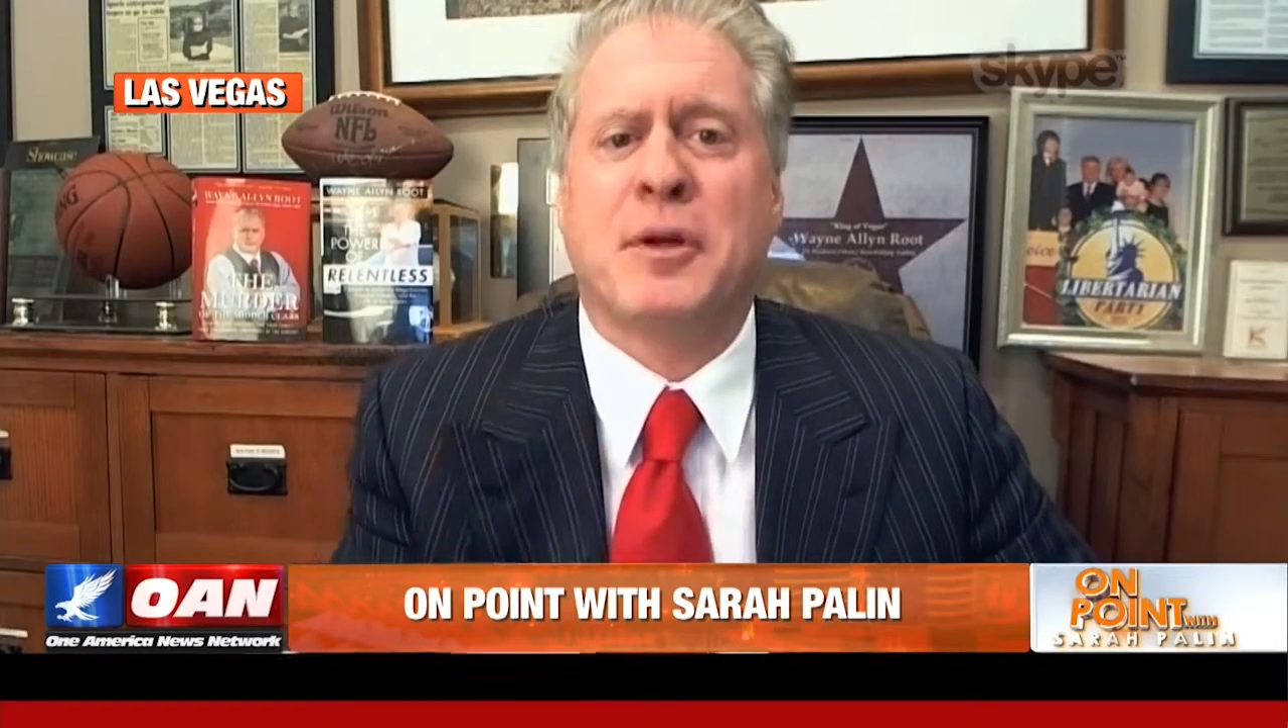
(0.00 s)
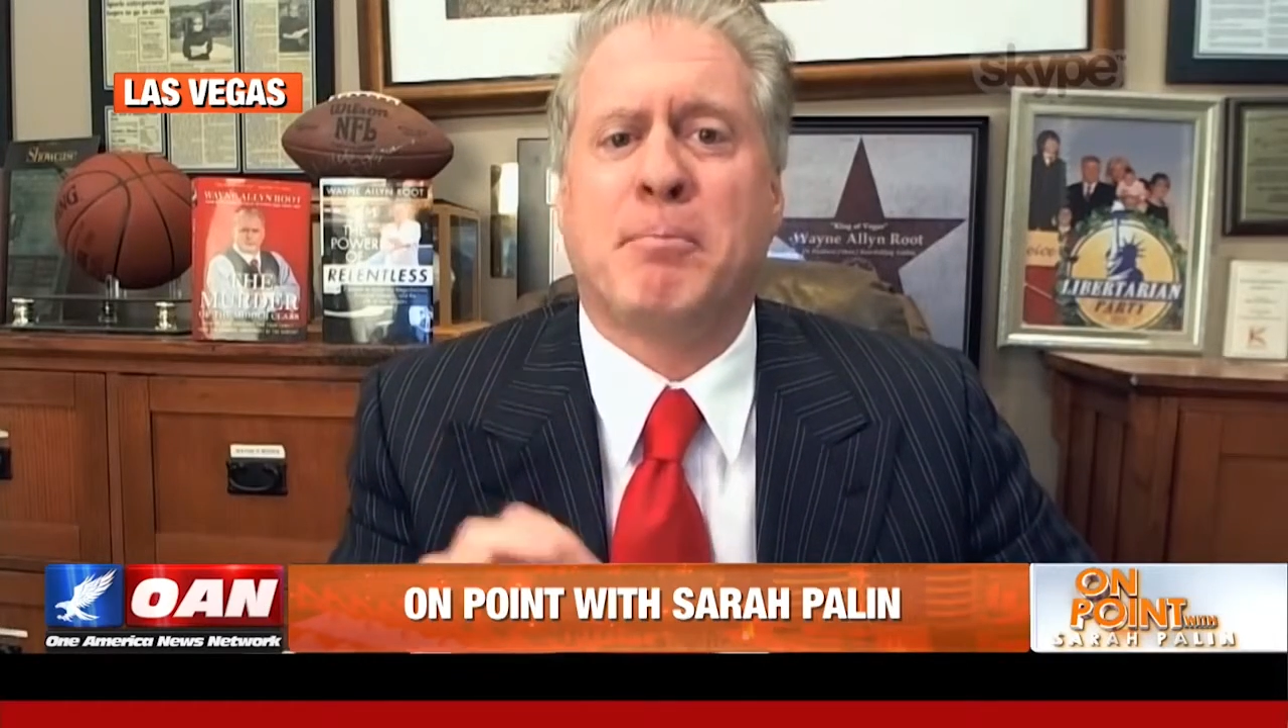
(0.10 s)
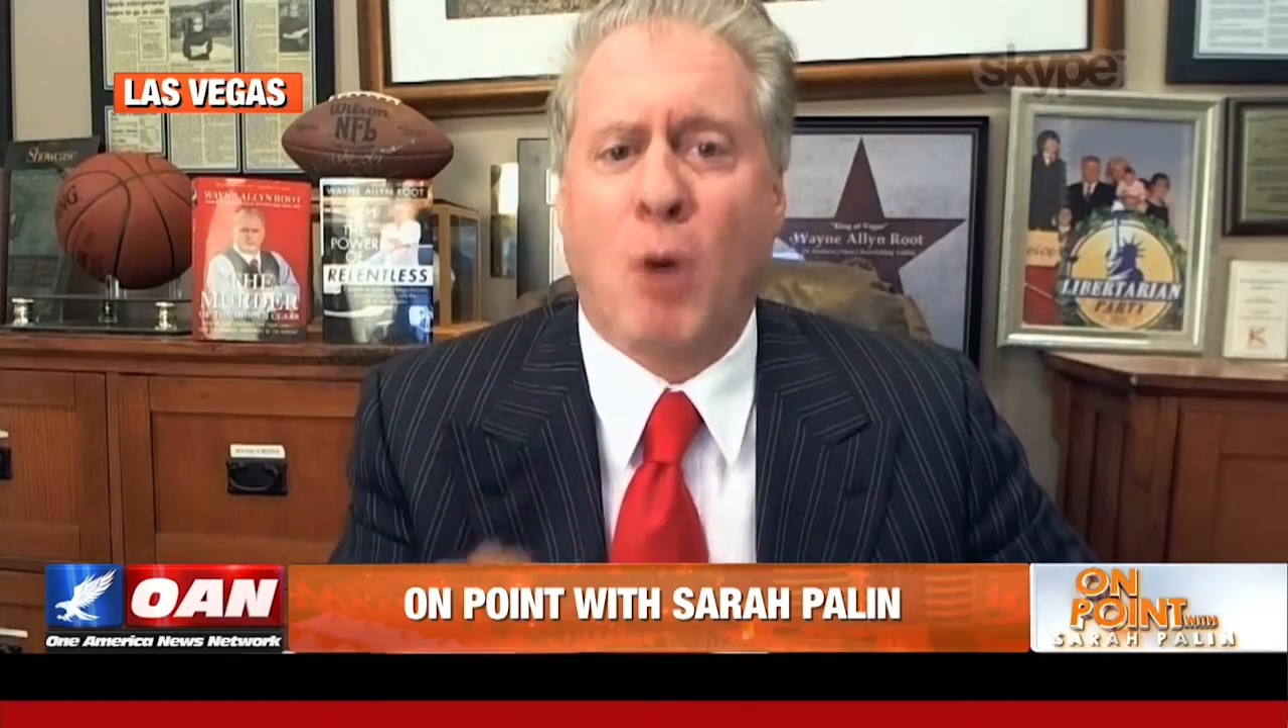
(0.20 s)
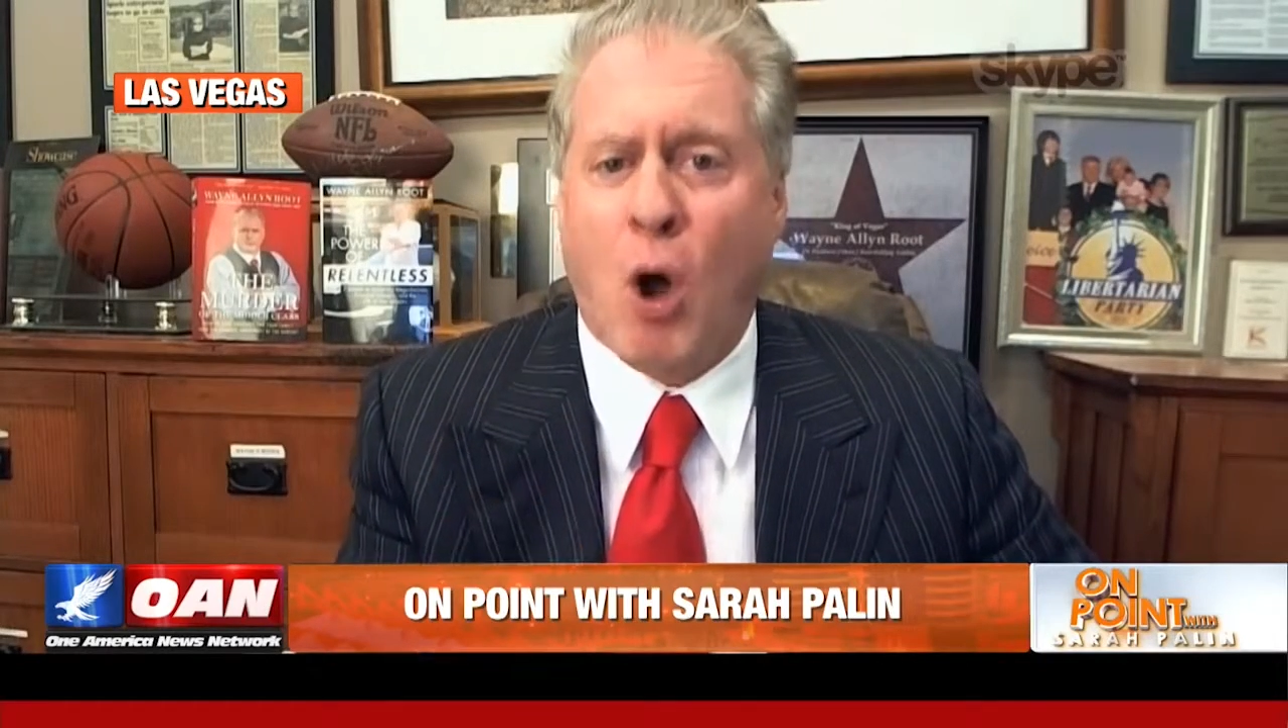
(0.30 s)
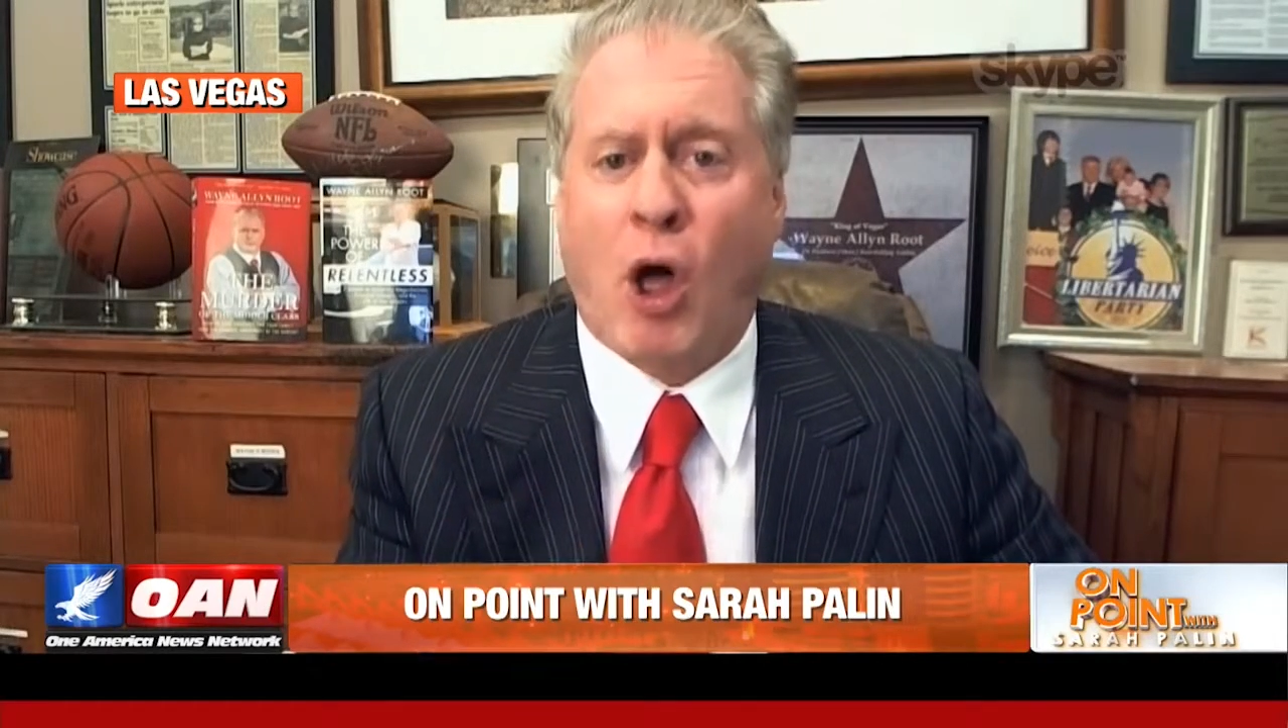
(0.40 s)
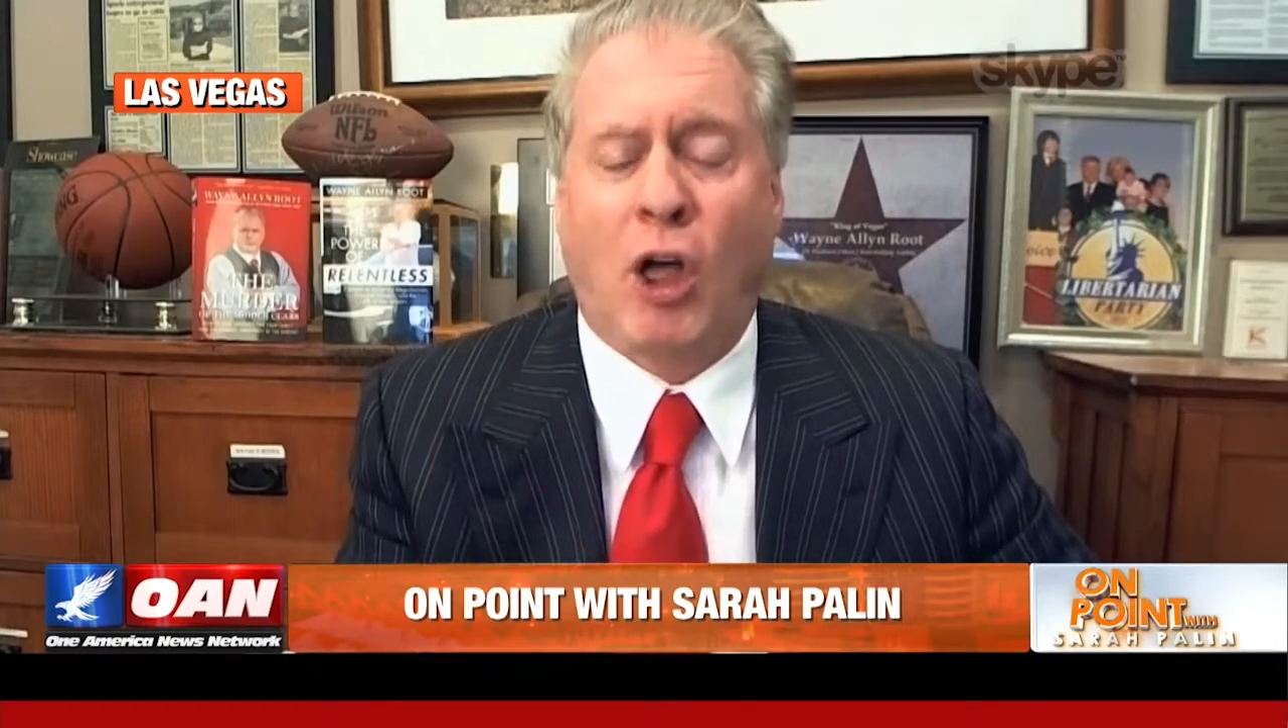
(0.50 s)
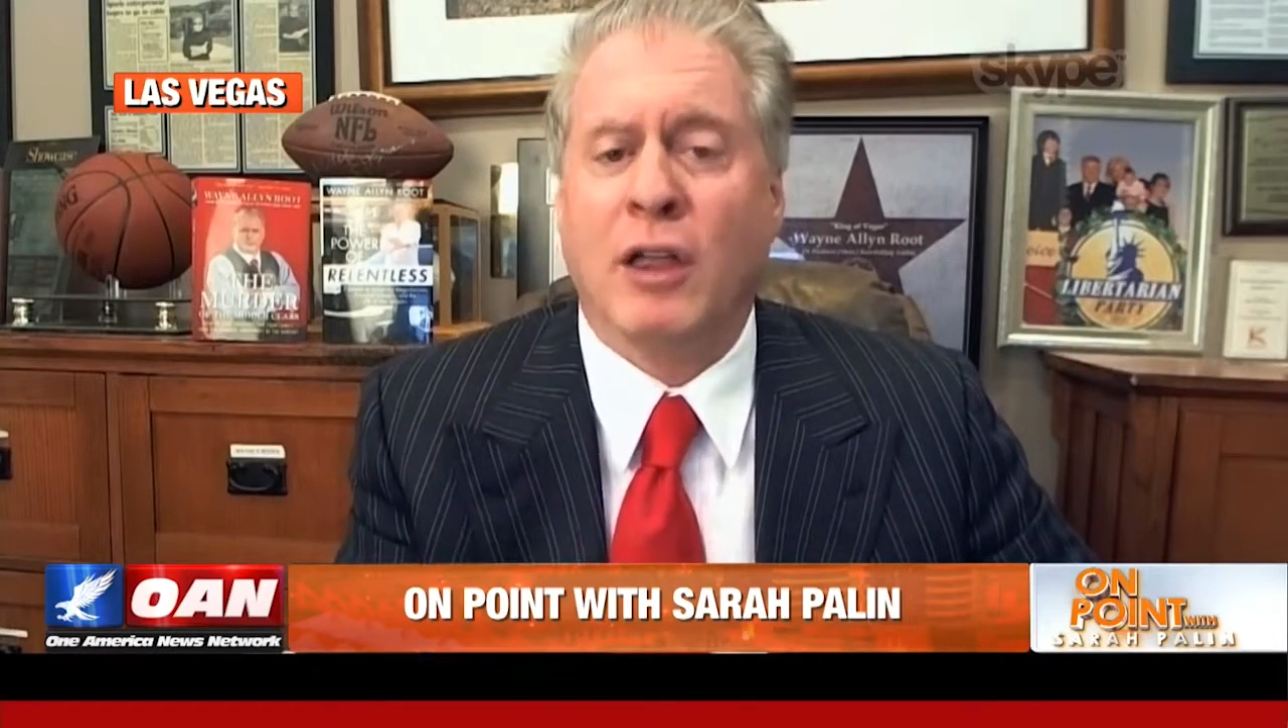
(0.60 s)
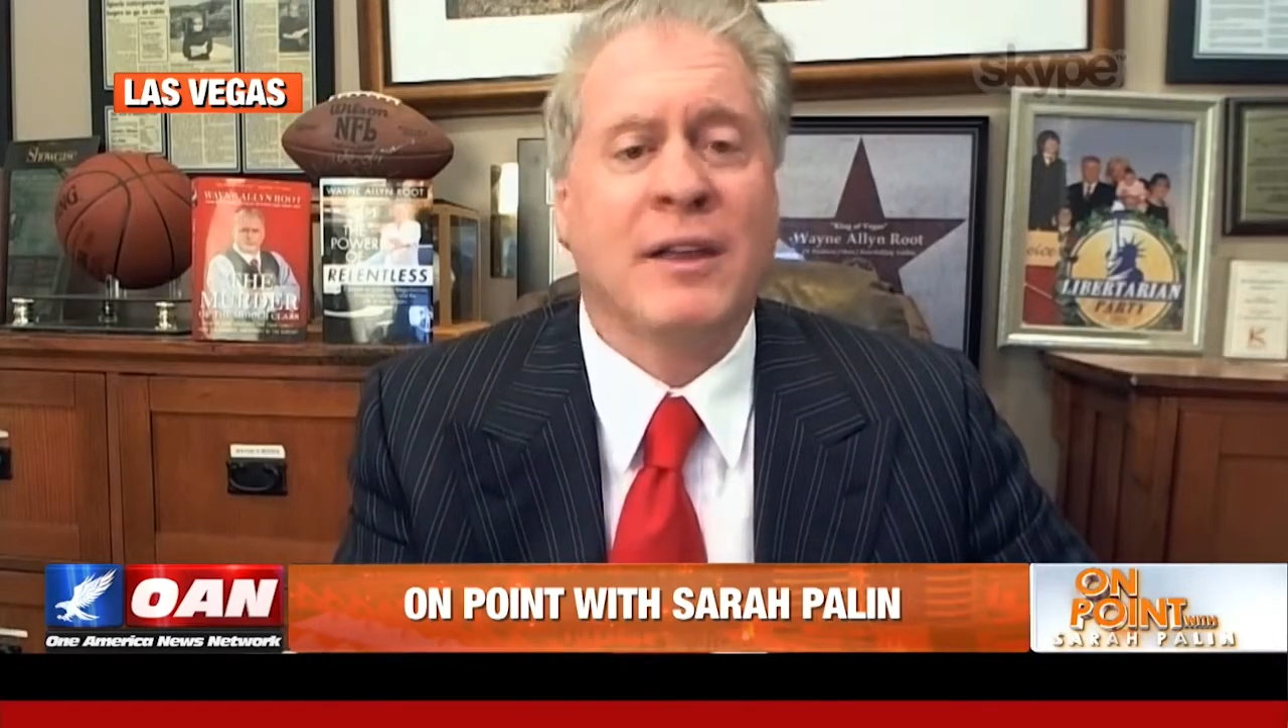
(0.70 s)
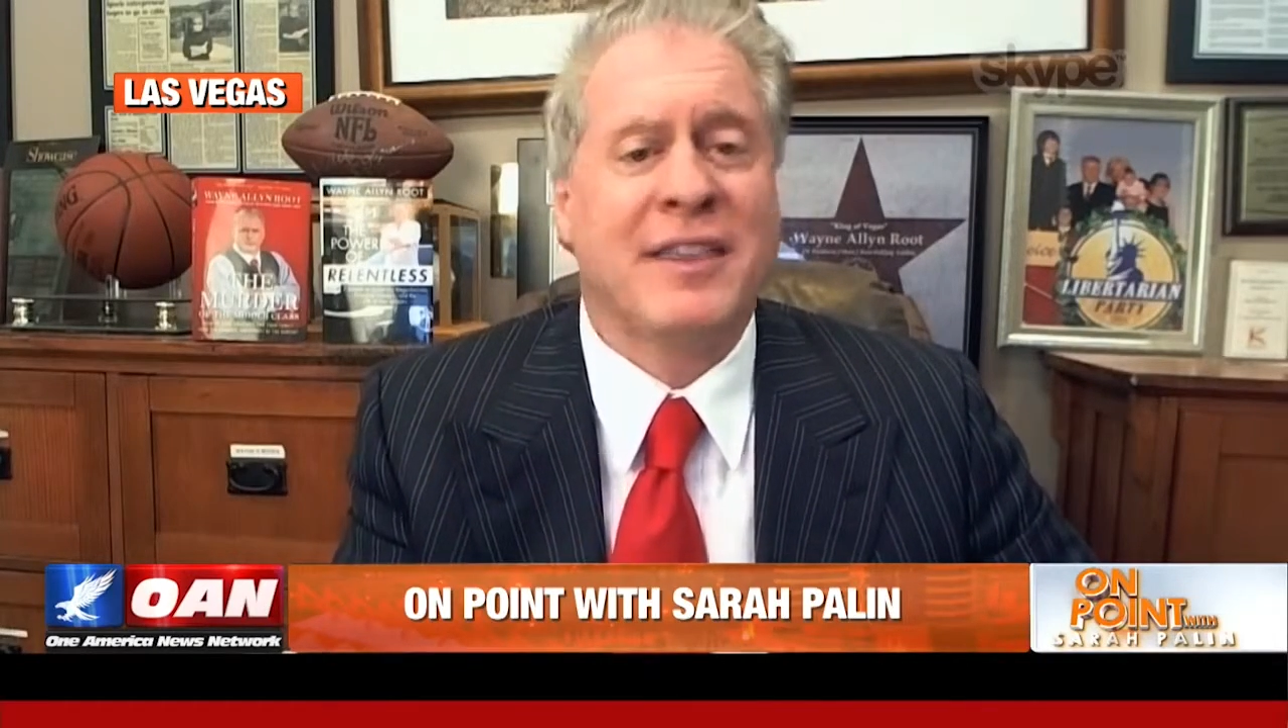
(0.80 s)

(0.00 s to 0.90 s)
the ball.